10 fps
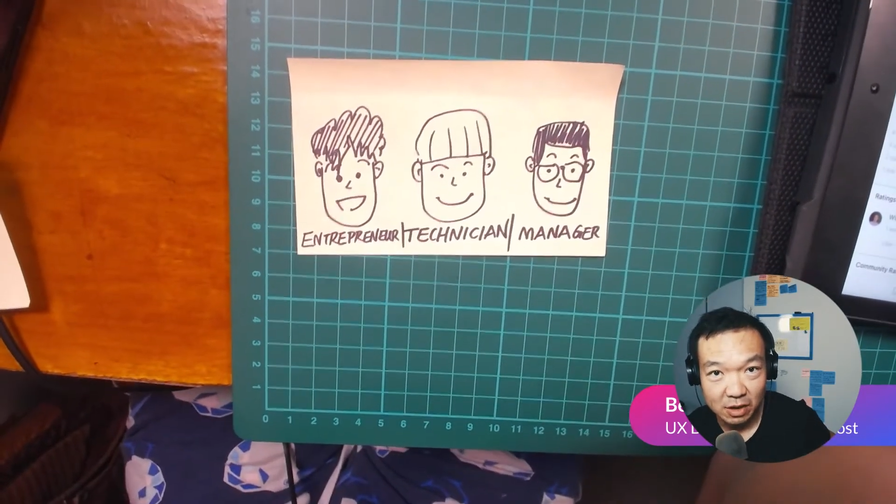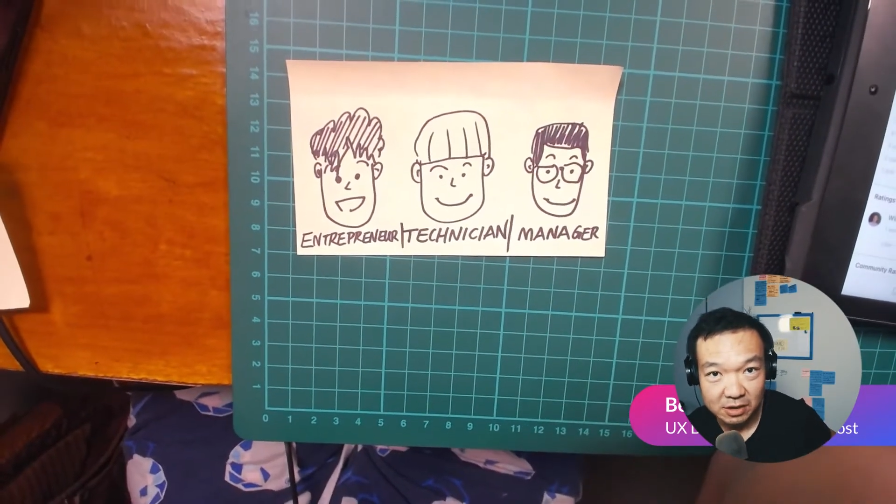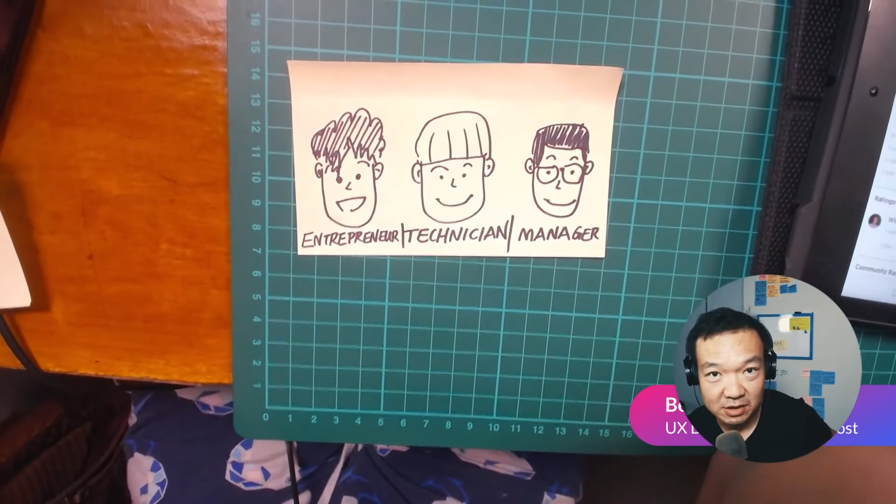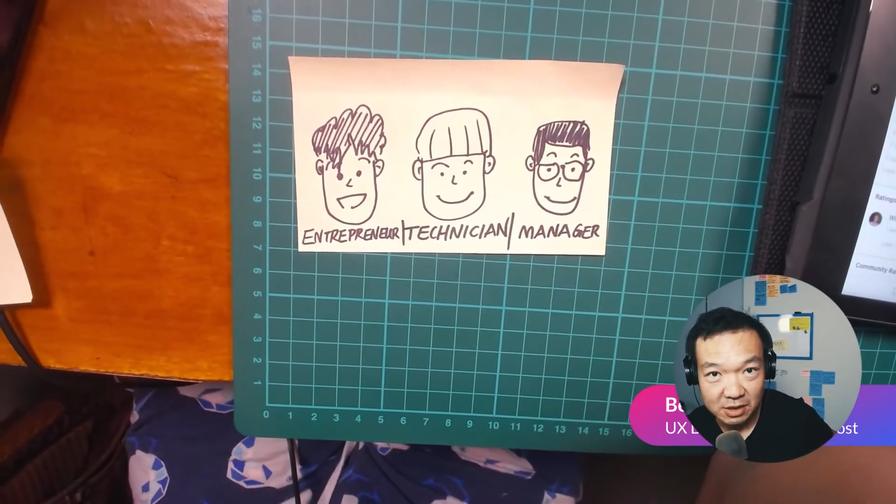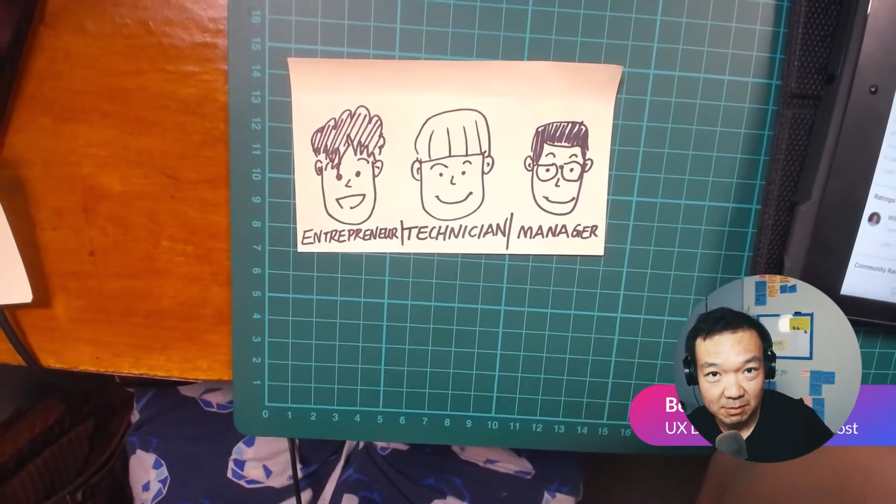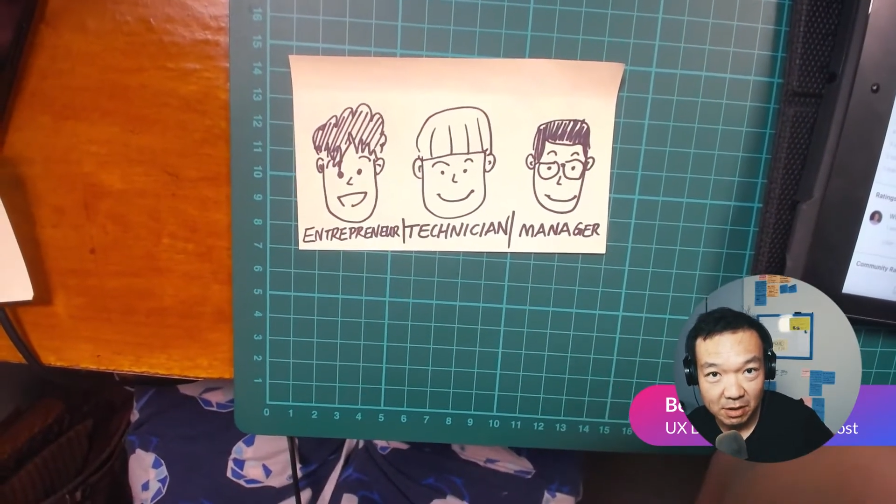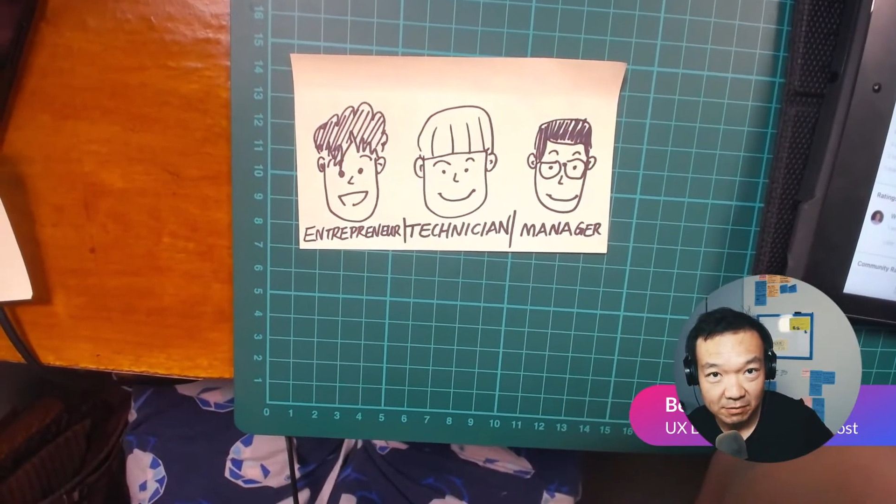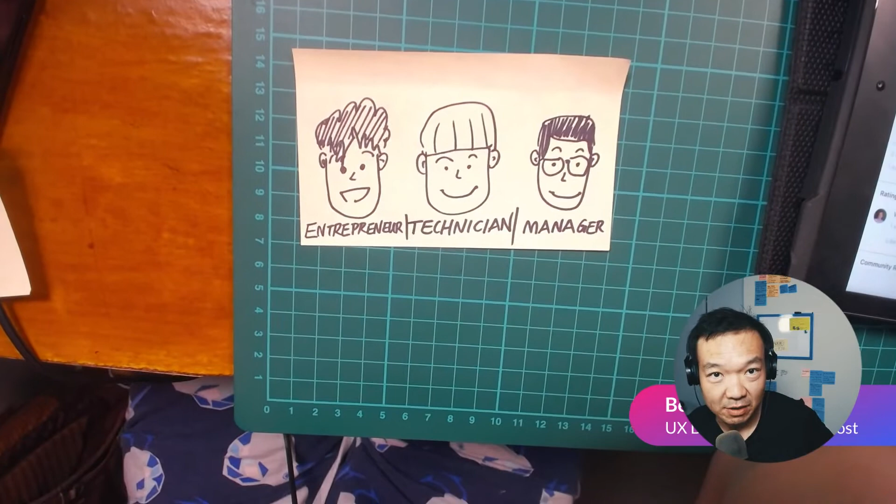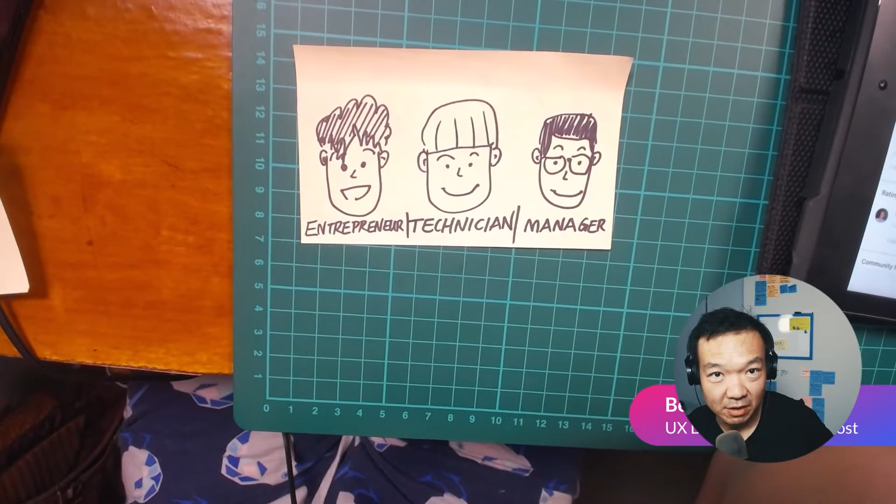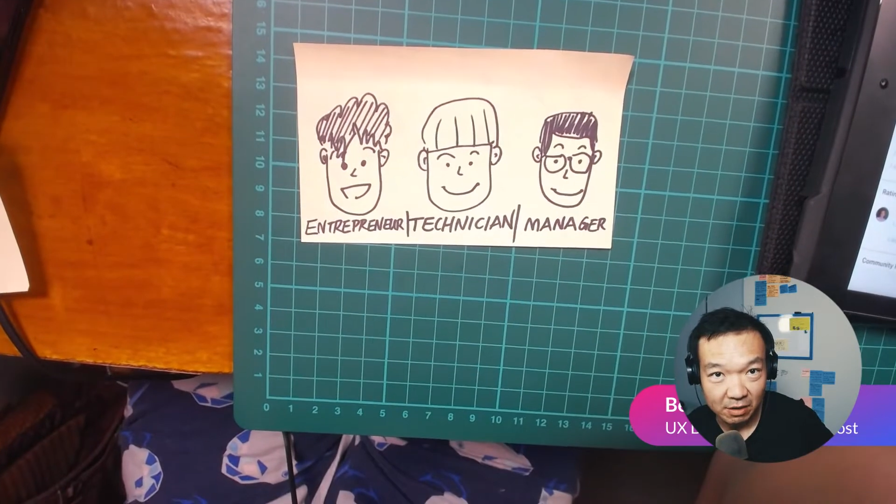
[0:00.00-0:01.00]
some of
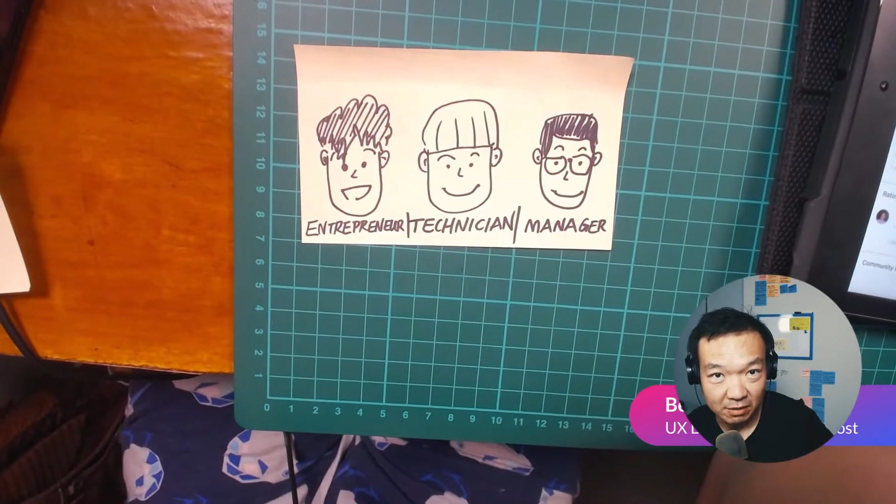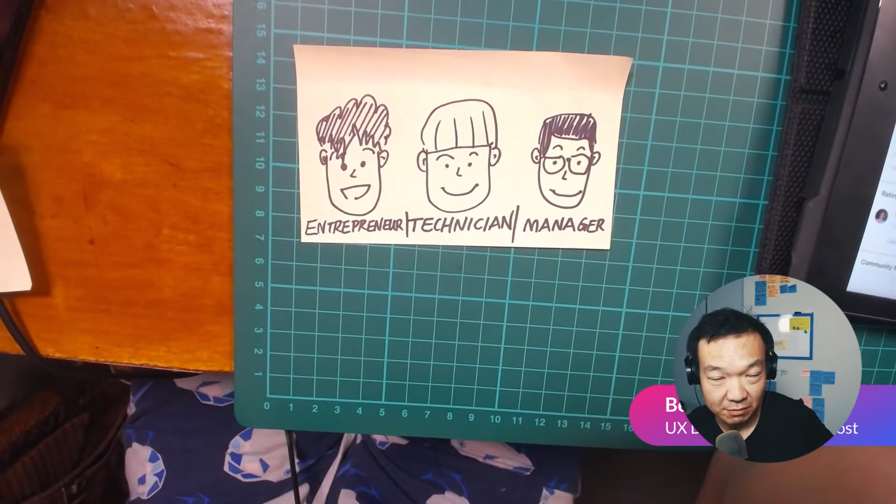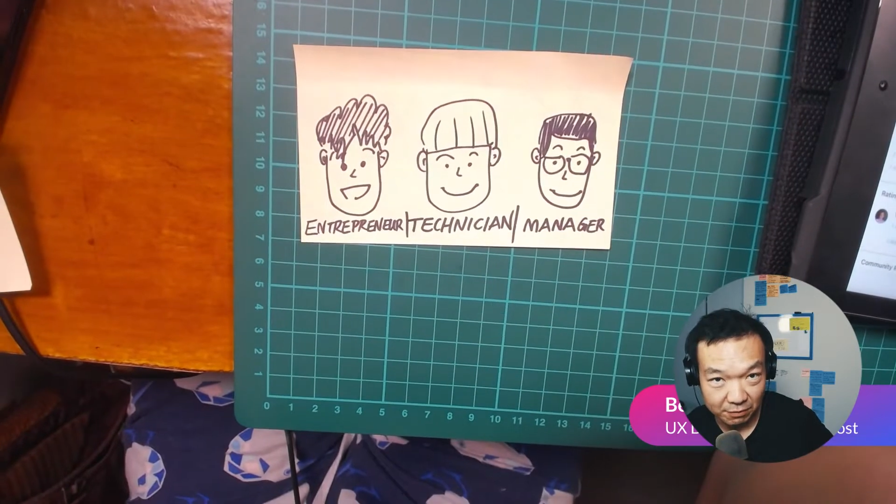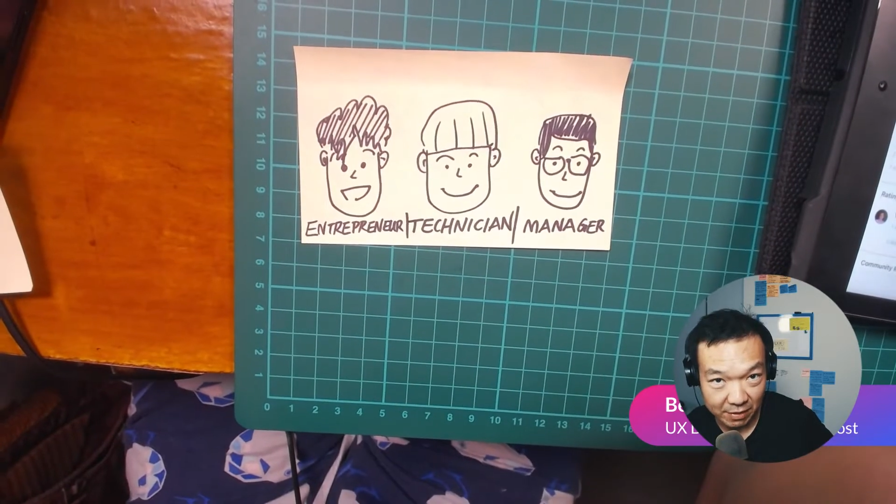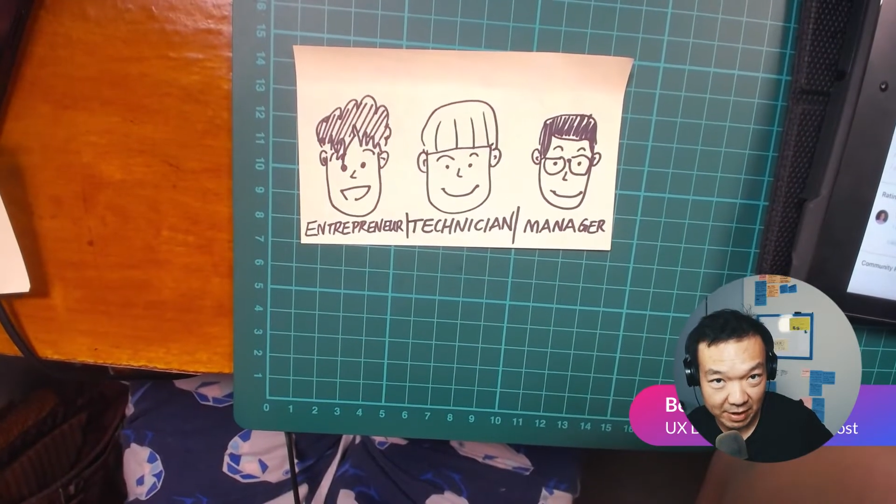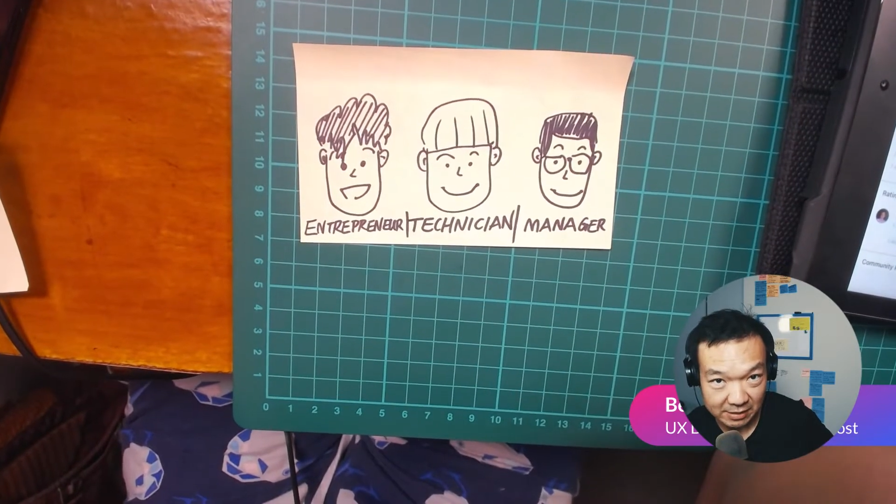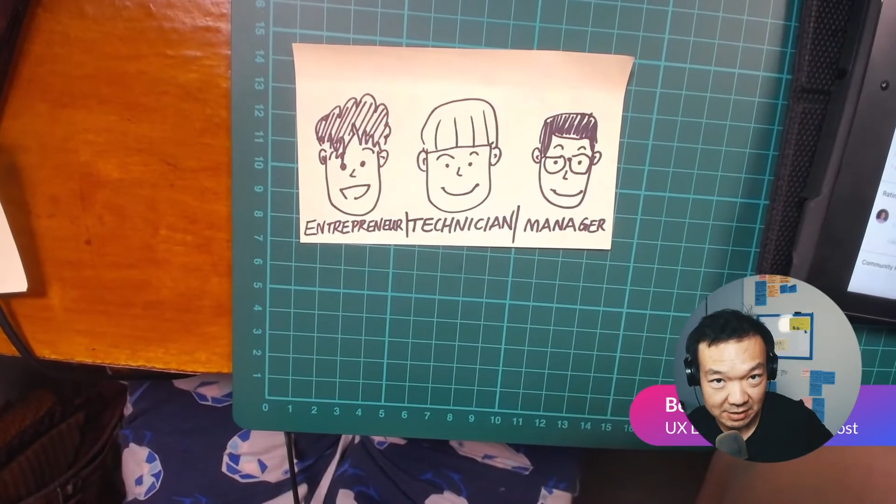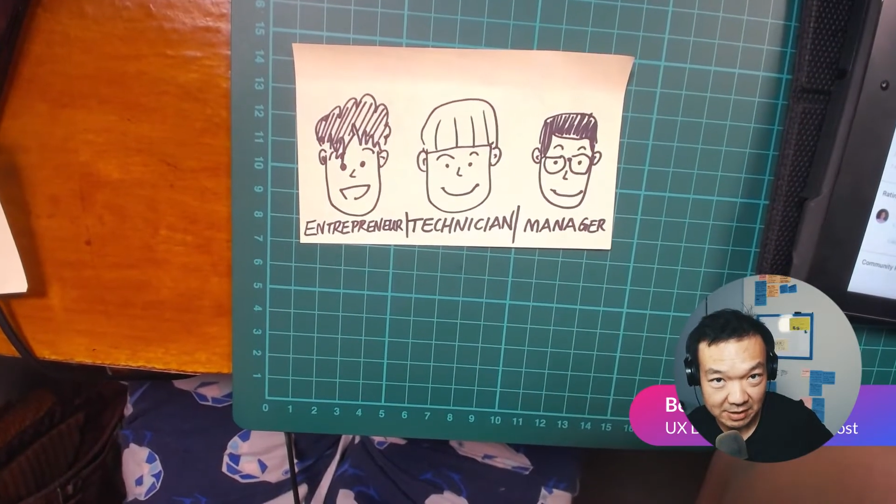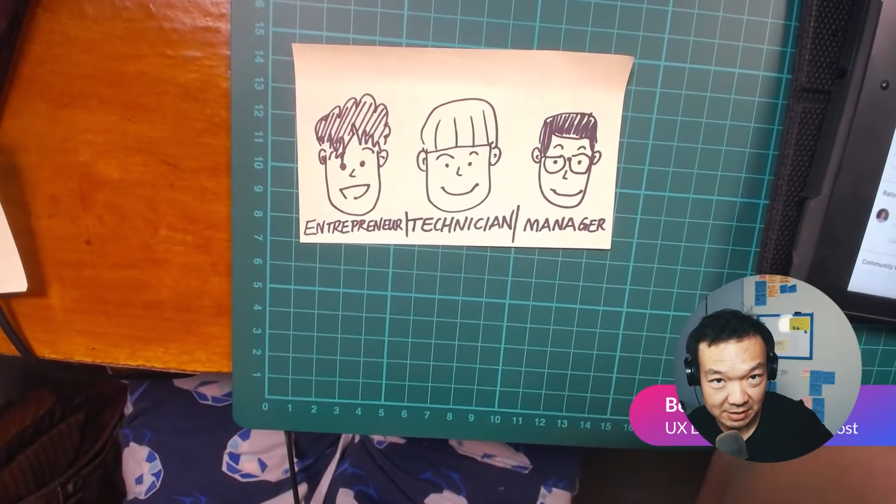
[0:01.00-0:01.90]
her friends'